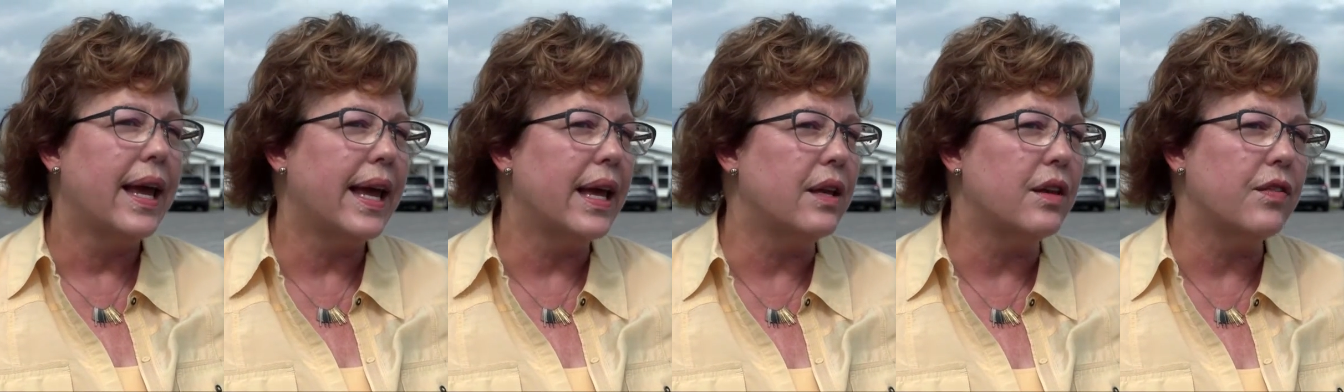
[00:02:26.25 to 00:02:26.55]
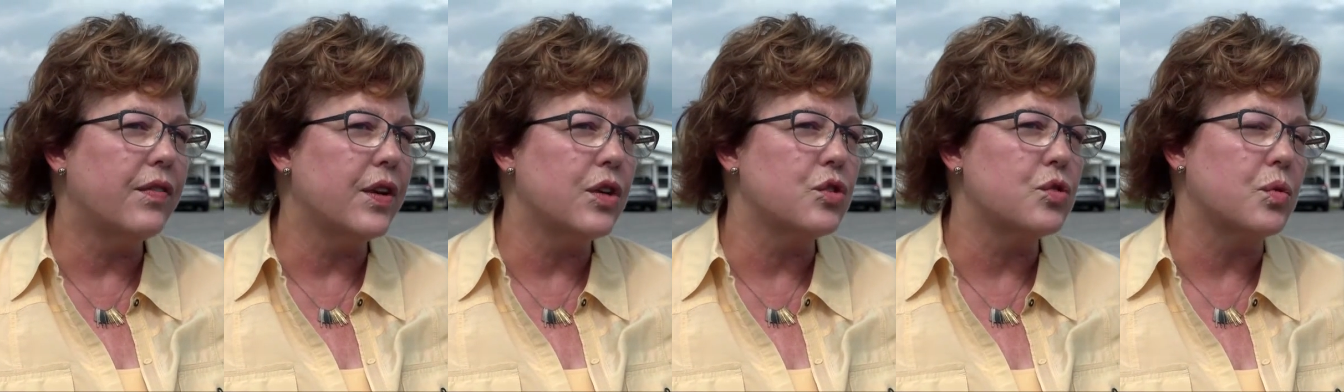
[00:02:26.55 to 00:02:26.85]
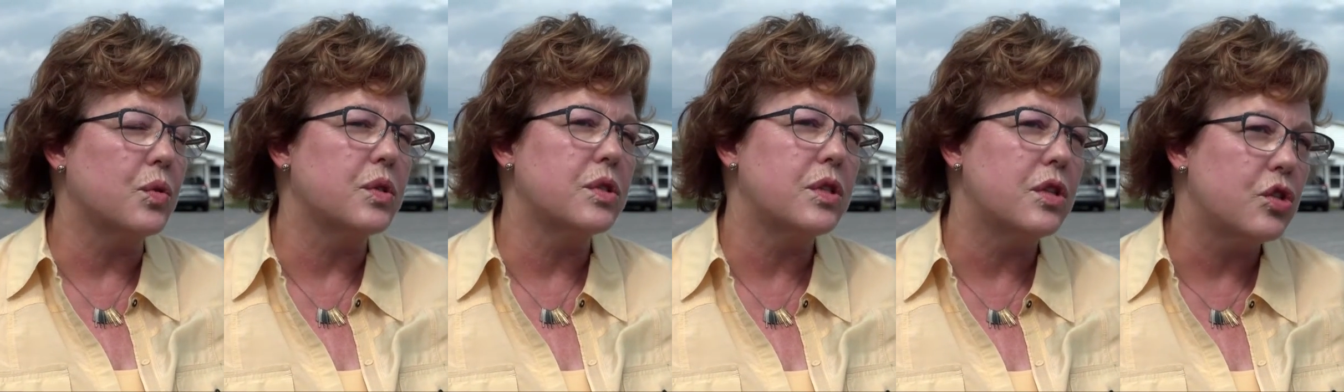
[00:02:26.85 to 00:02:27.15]

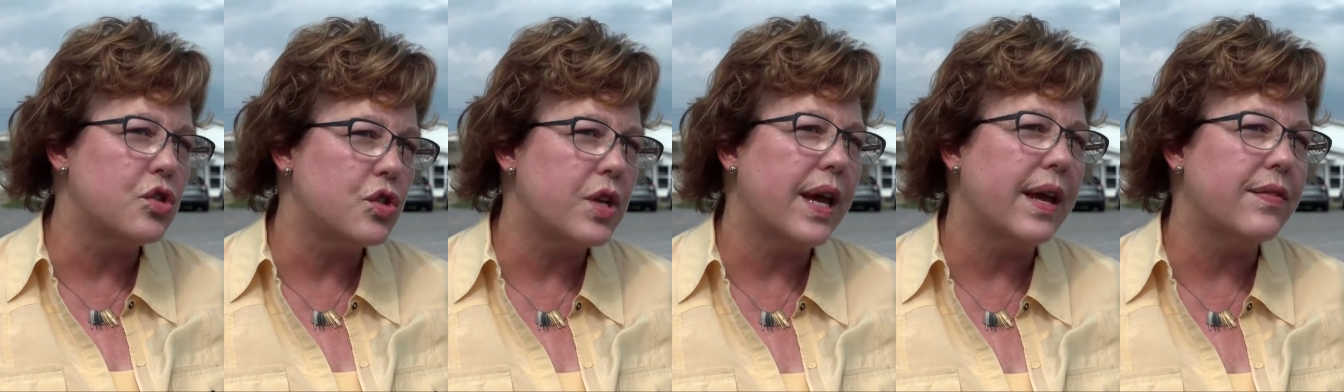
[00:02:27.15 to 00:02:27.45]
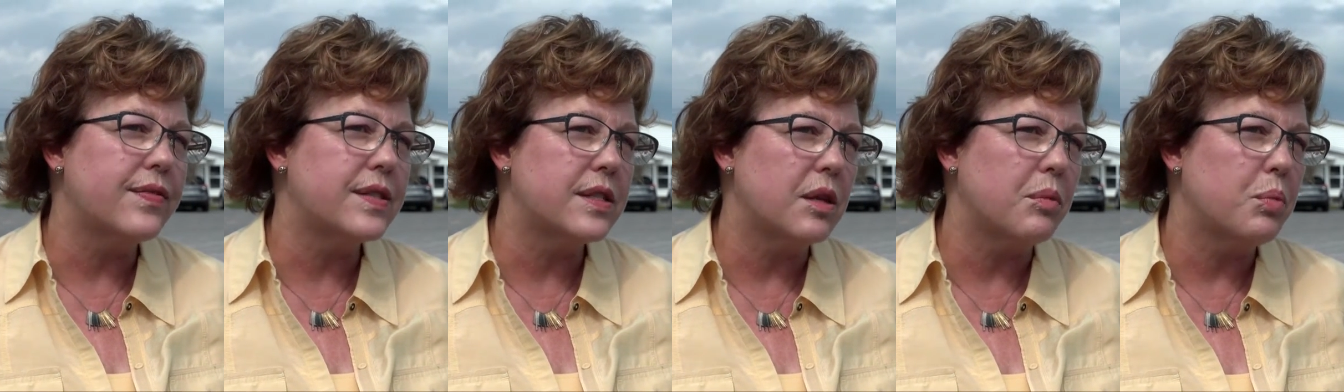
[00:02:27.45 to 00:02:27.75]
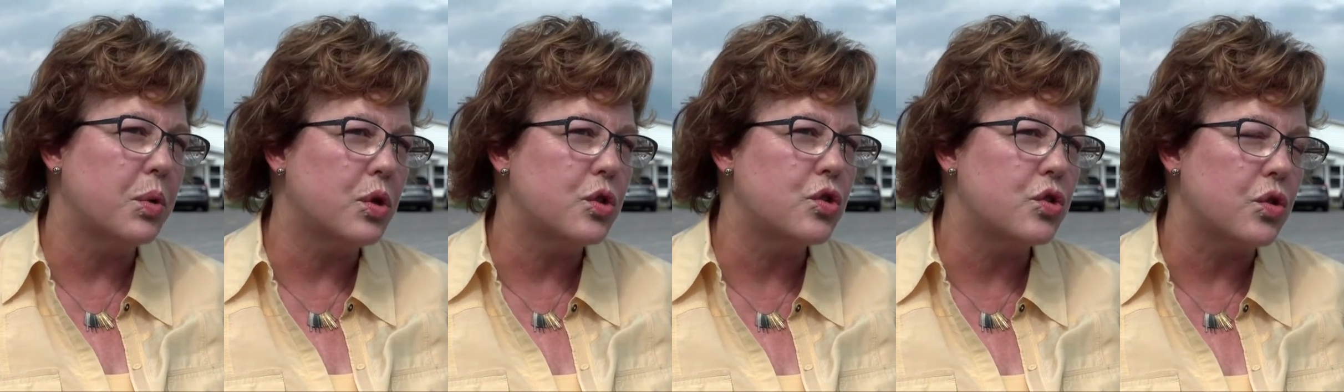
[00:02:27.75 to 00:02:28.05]
individuals, the chefs, the
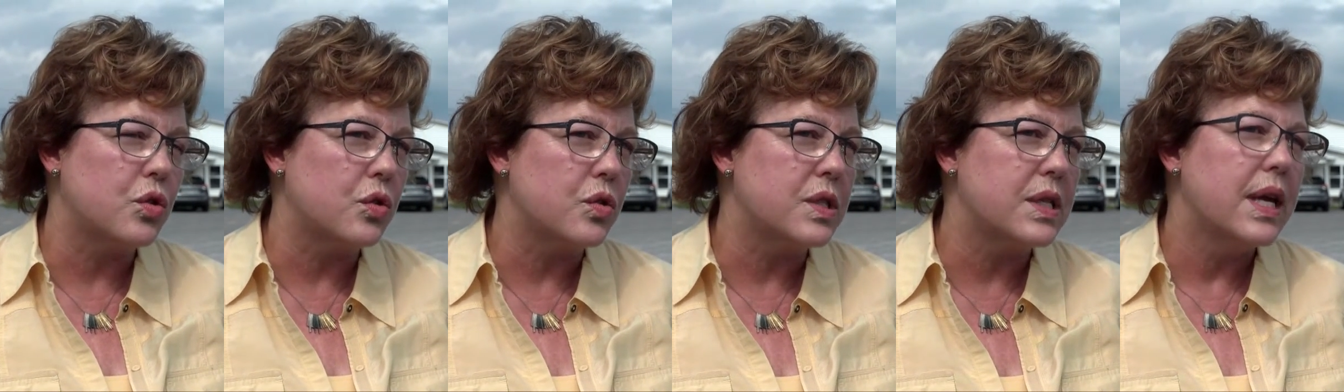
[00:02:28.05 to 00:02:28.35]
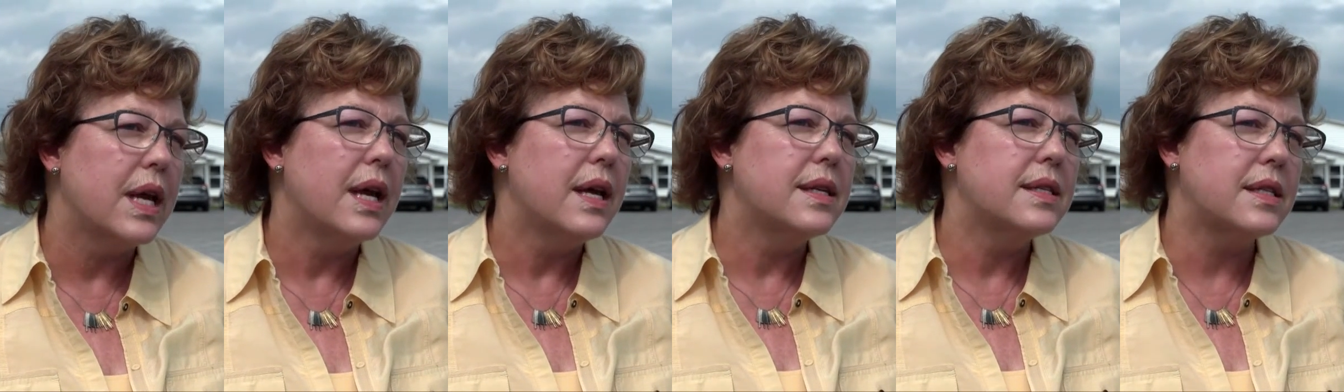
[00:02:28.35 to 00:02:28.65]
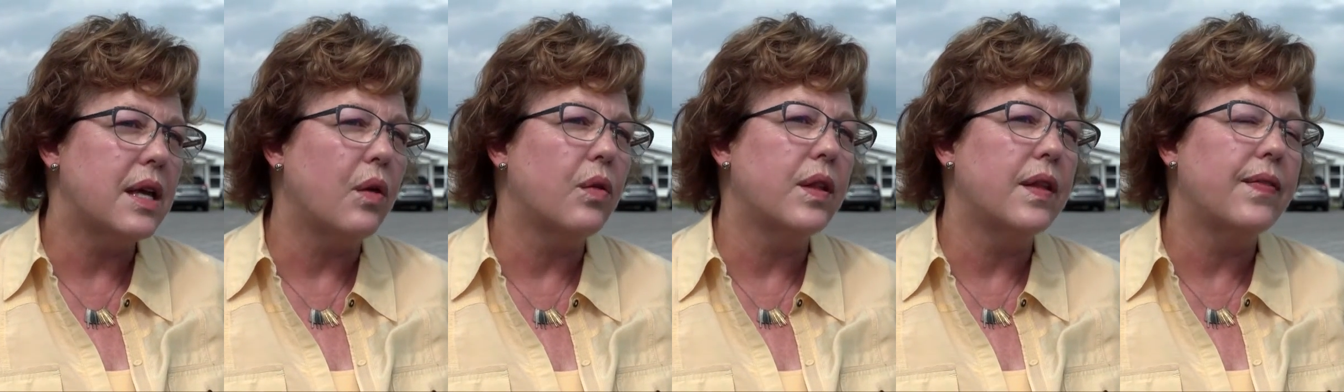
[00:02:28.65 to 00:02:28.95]
butchers,
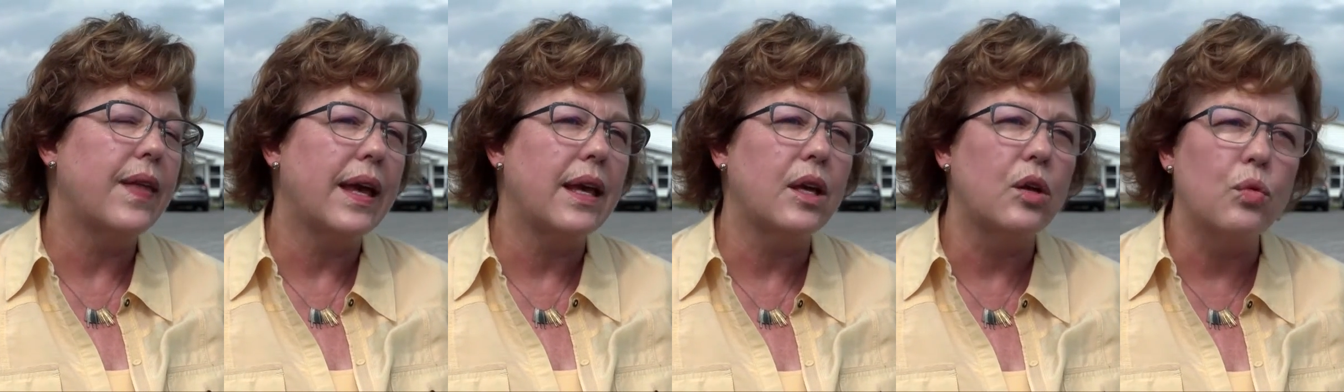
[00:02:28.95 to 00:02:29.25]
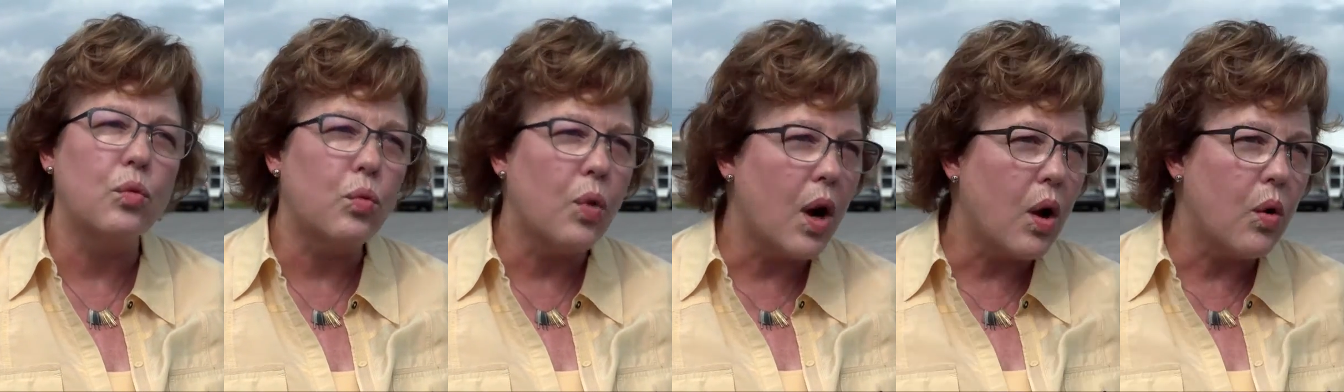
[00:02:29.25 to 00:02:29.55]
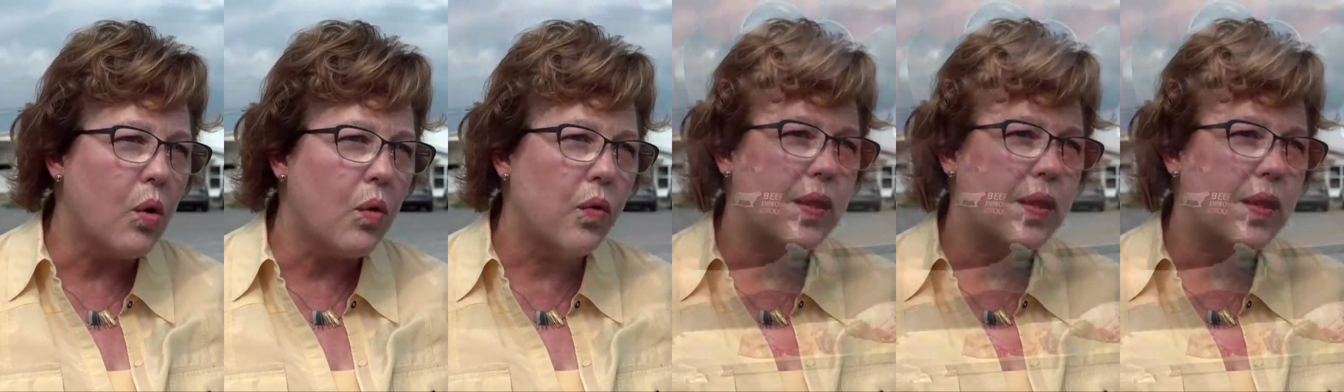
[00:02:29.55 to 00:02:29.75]
so that they can roll